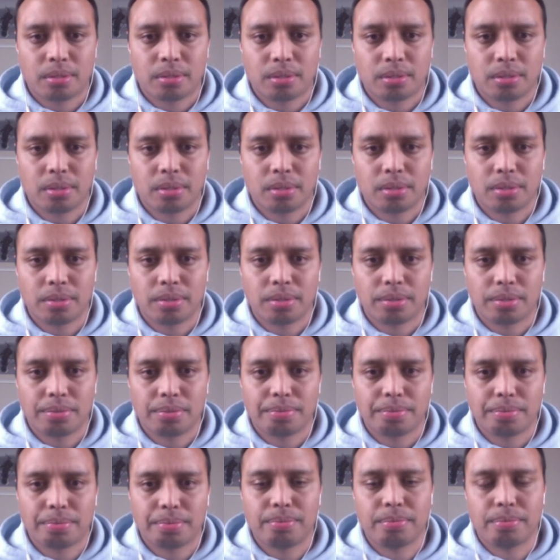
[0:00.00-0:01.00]

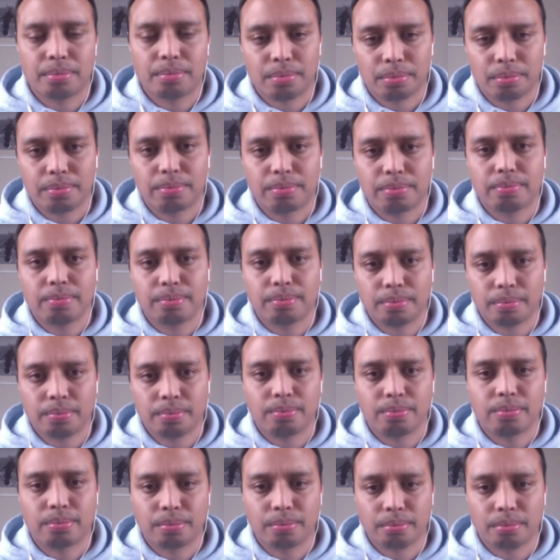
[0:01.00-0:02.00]

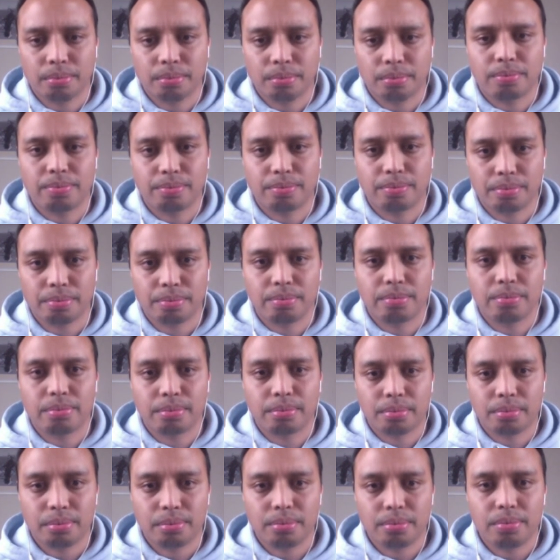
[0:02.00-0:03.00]

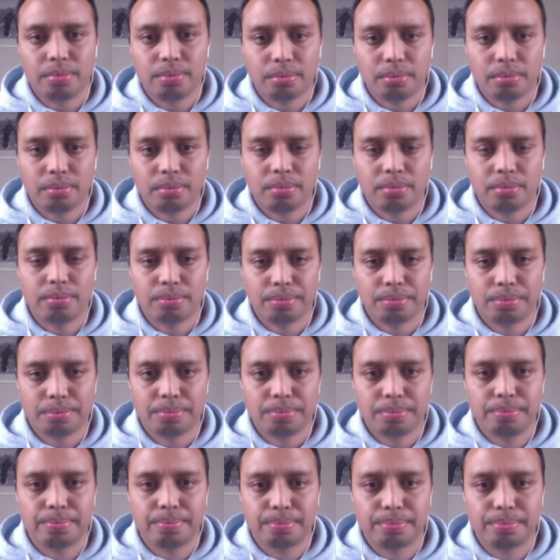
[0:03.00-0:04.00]

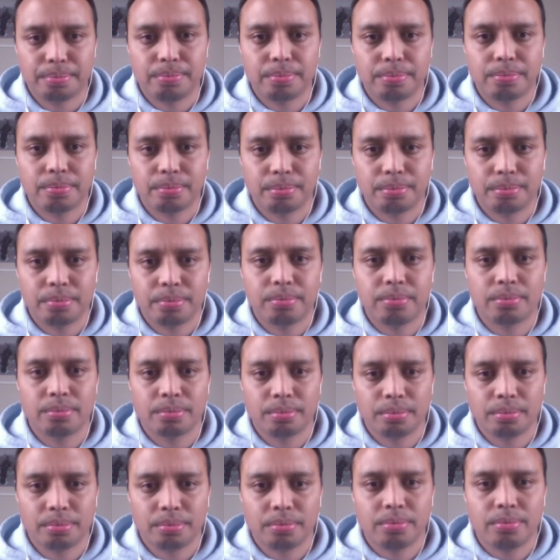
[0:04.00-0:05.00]

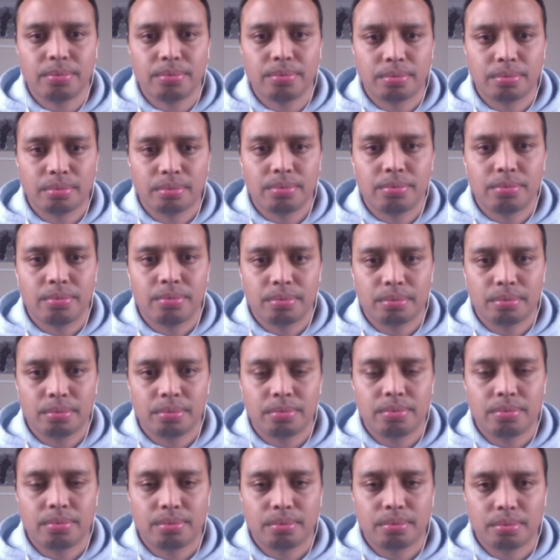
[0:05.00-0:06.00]

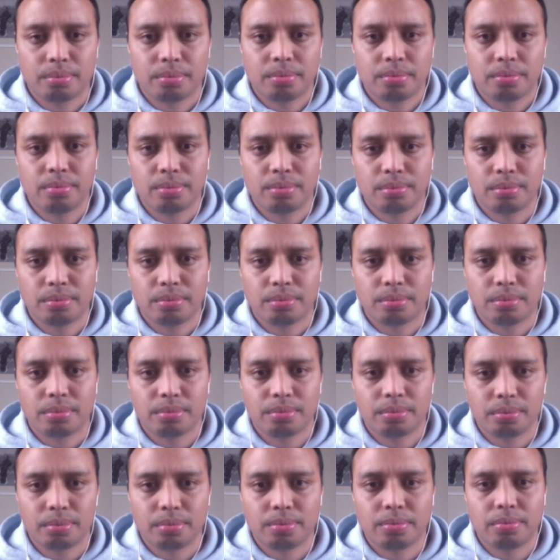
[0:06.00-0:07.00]

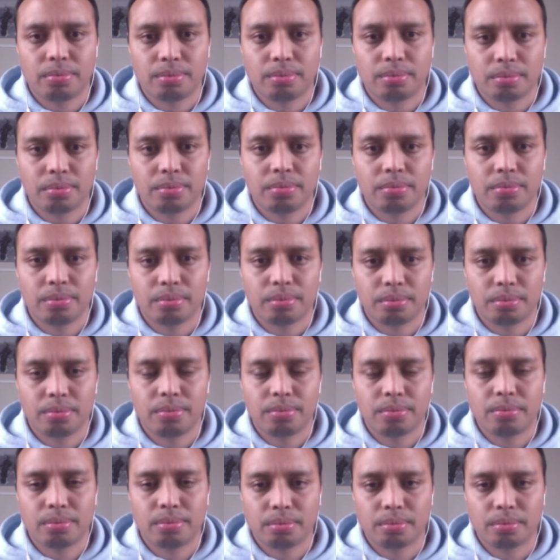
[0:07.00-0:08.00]
(silent)